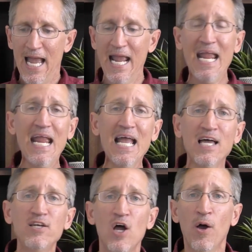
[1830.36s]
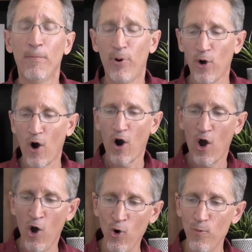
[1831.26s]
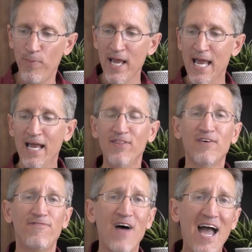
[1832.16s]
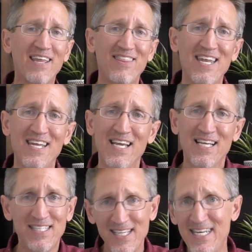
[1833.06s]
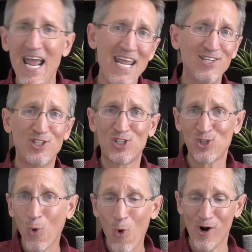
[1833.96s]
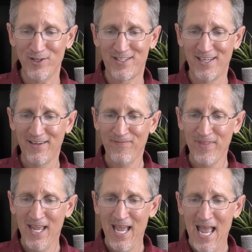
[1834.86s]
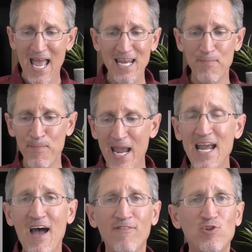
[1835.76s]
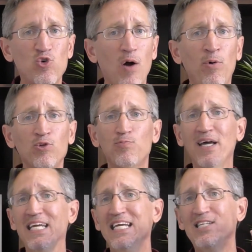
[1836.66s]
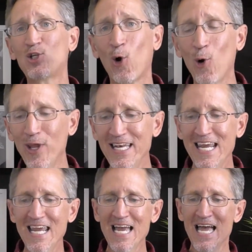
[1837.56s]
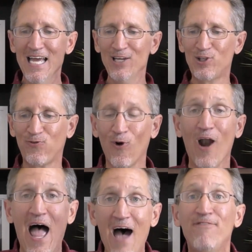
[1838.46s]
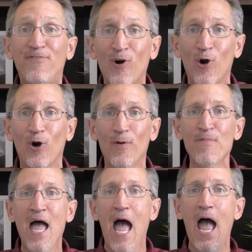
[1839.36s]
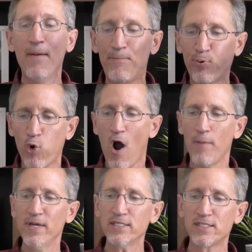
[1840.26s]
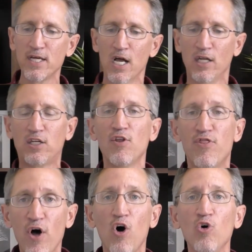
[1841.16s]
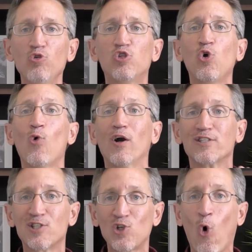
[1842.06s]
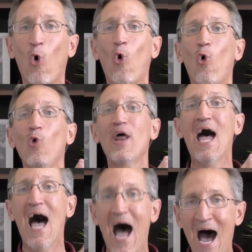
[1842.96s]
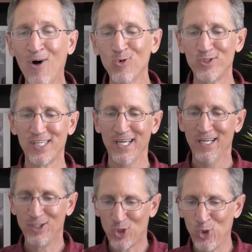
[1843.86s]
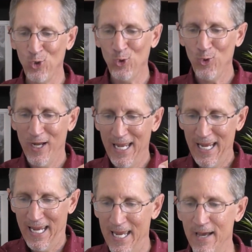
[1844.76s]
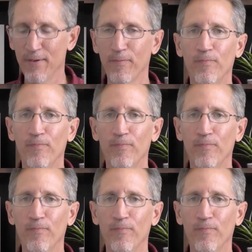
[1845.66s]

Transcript: and put our hope in the fact that today is short and it may have troubles, but eternity is forever and promised to those who are sold out to him.